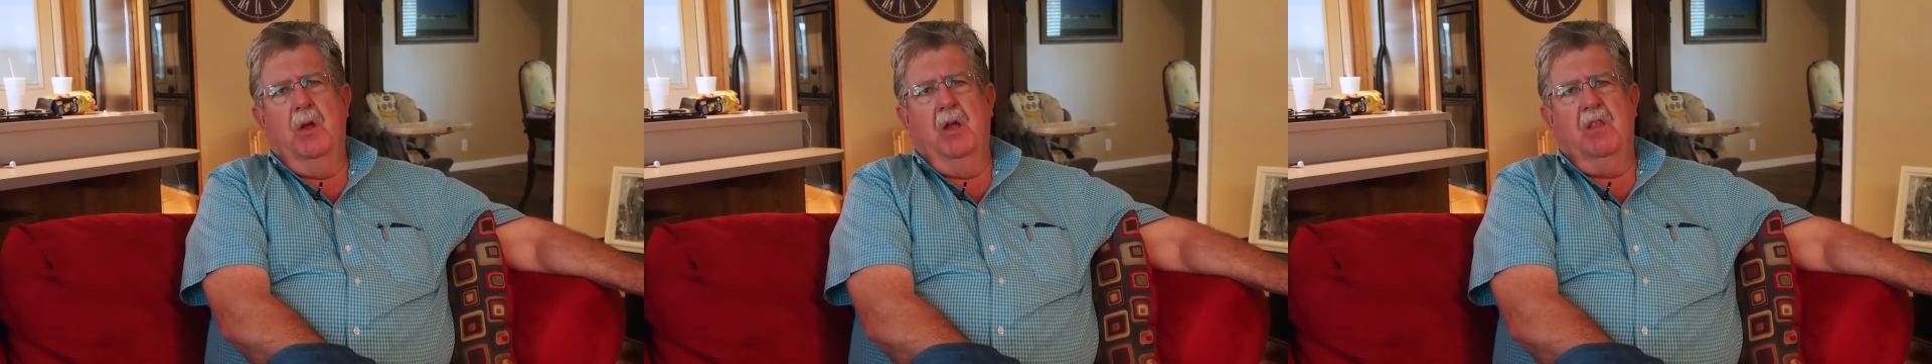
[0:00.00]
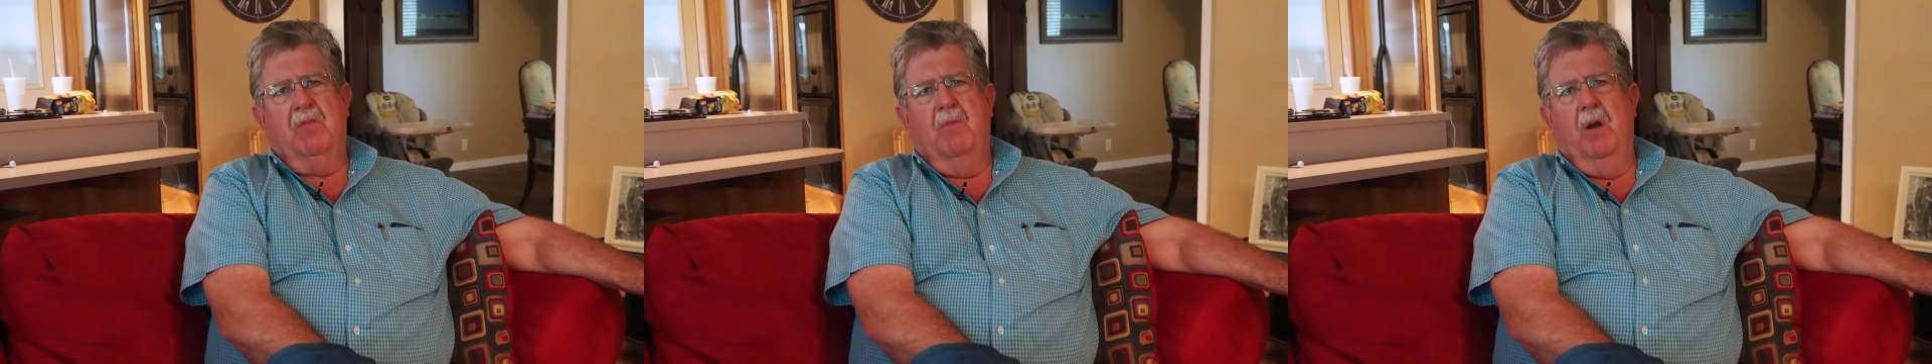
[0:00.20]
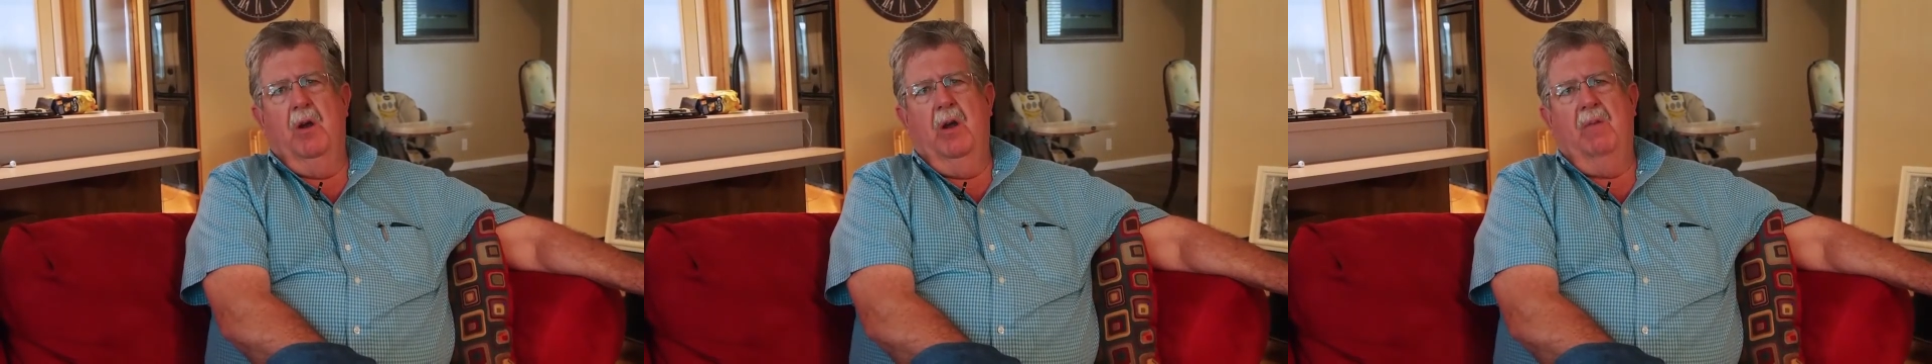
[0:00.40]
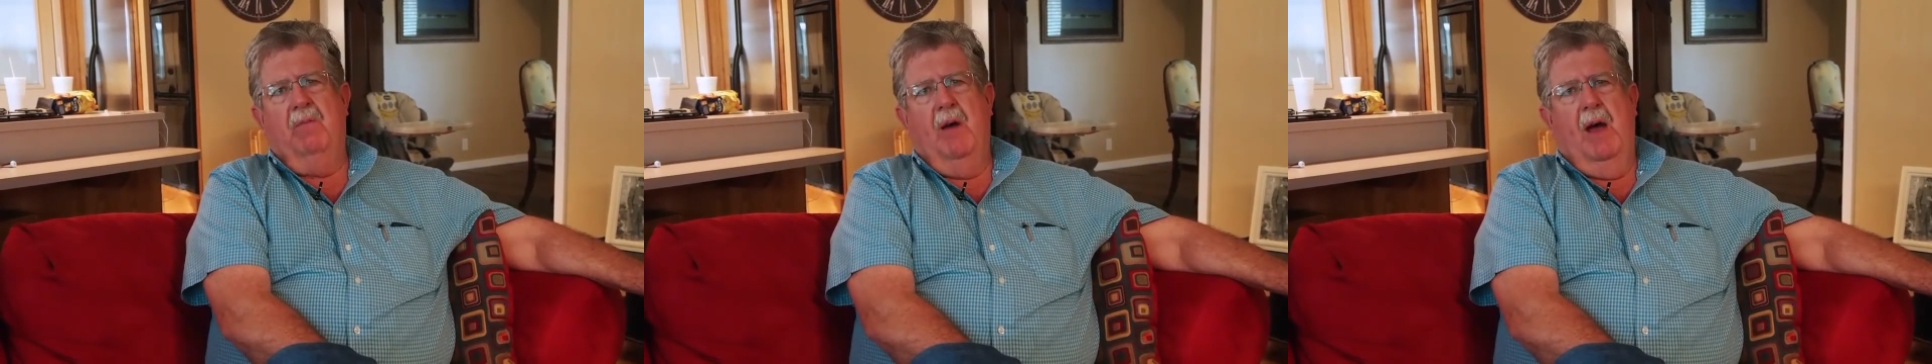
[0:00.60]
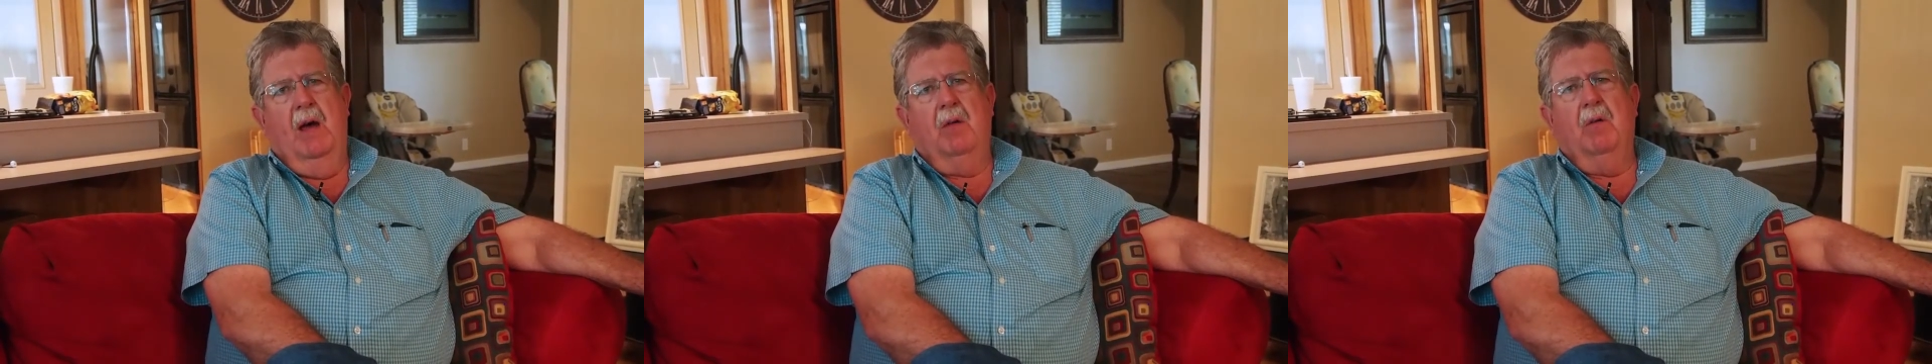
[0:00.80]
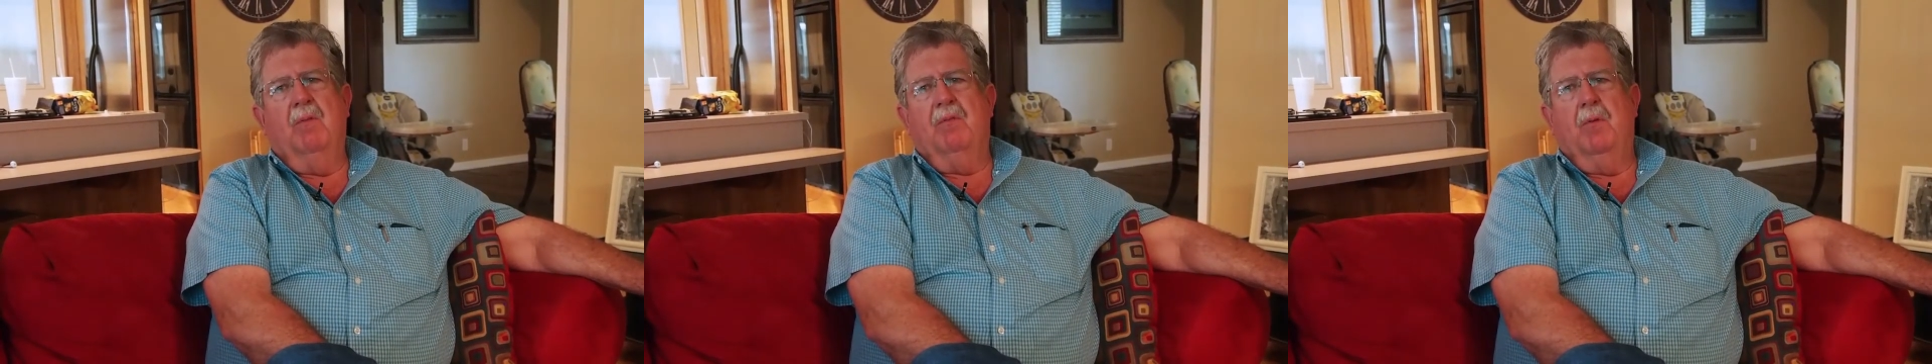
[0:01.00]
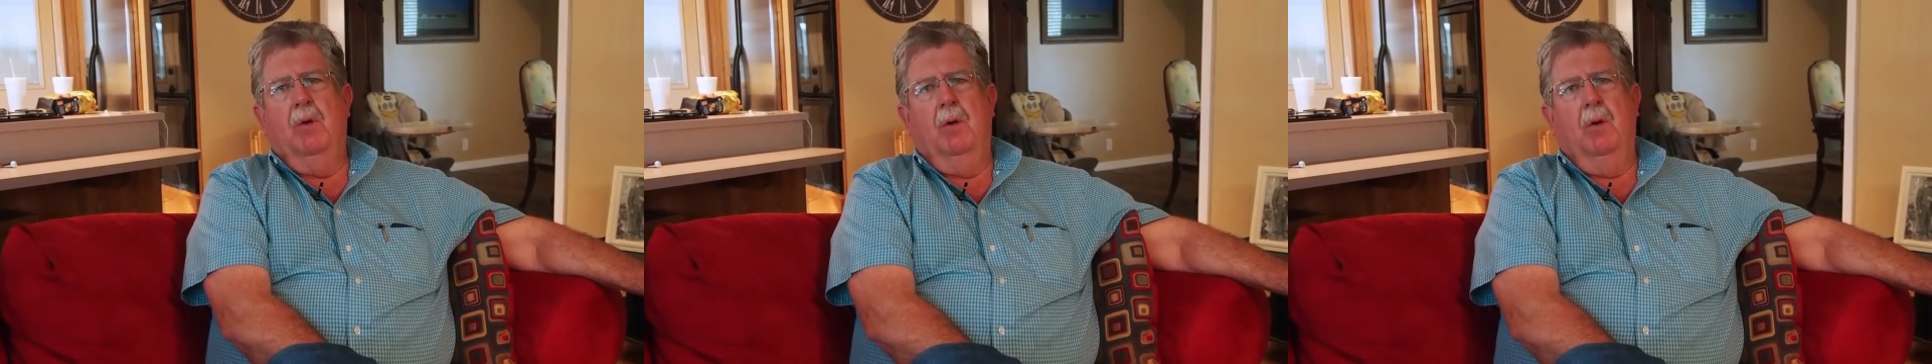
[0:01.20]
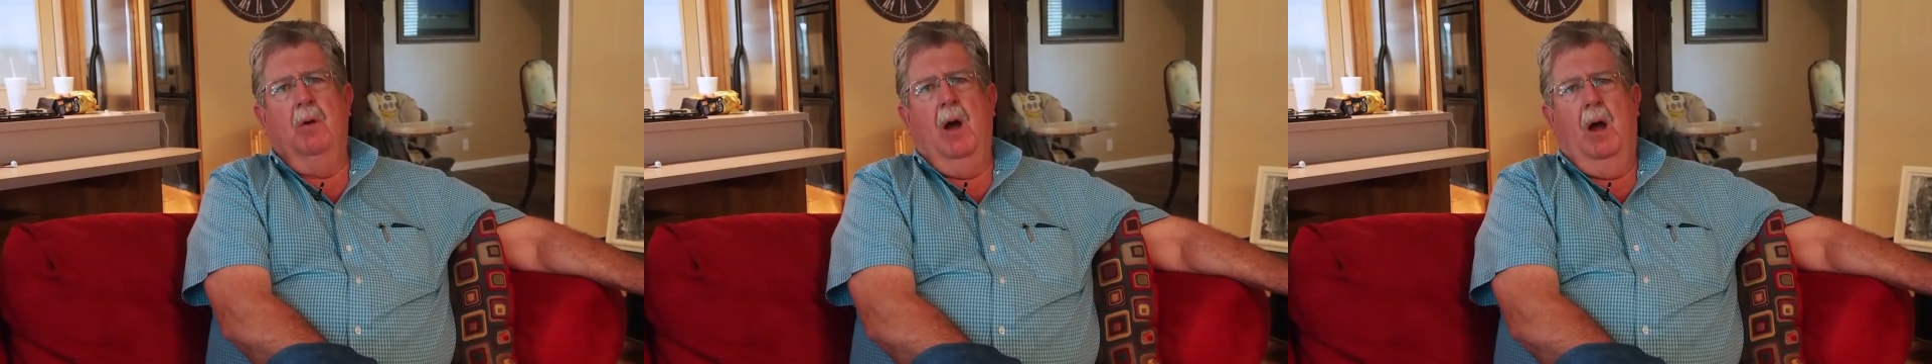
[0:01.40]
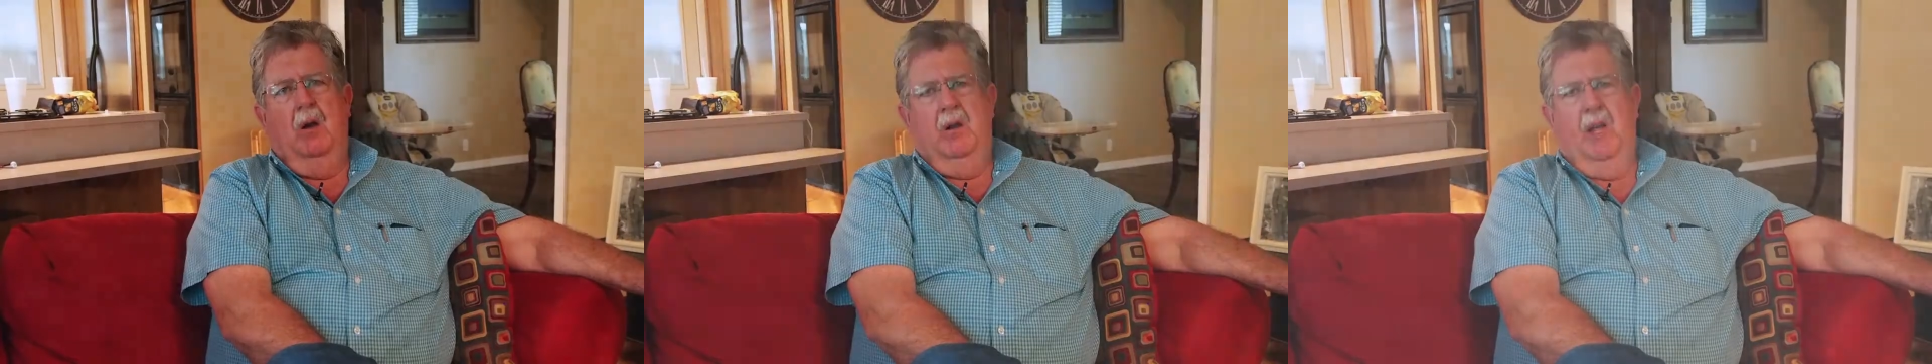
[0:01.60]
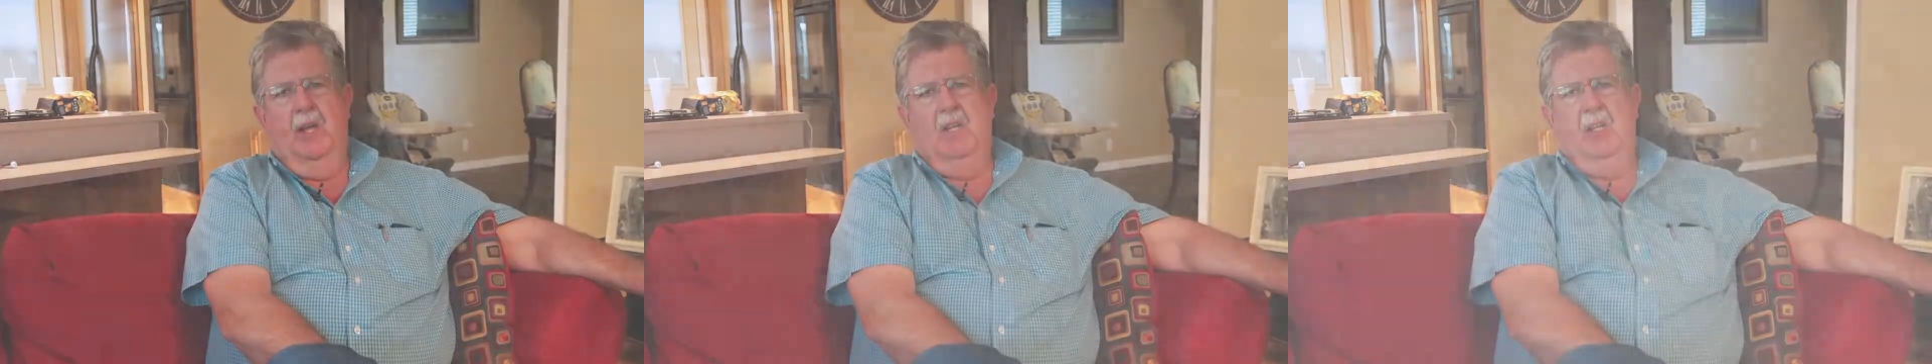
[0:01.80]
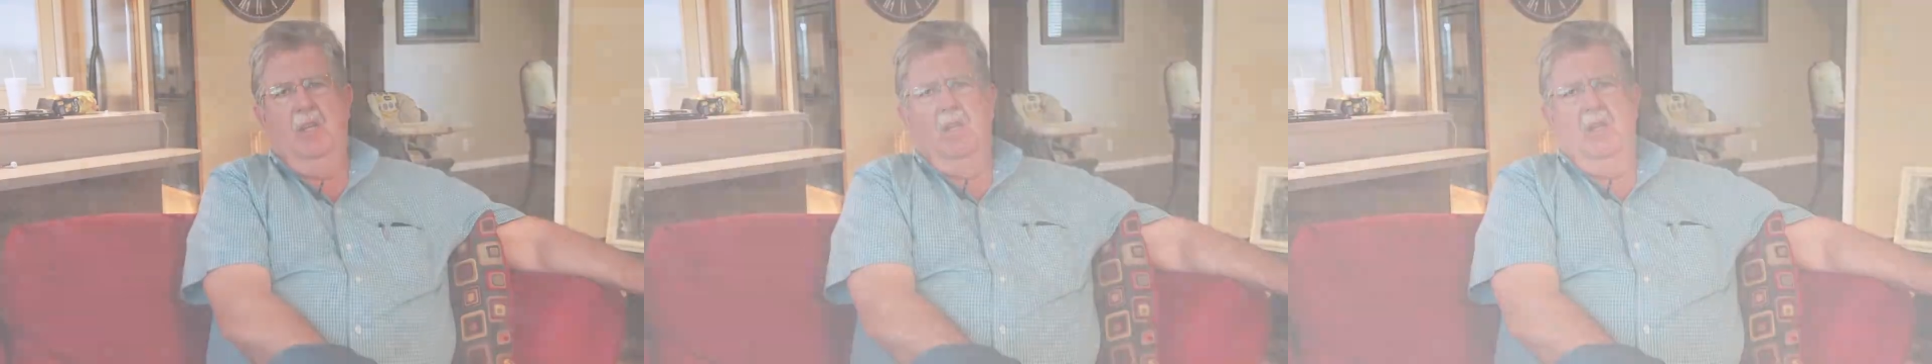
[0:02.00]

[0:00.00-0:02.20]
is very vital for our nation.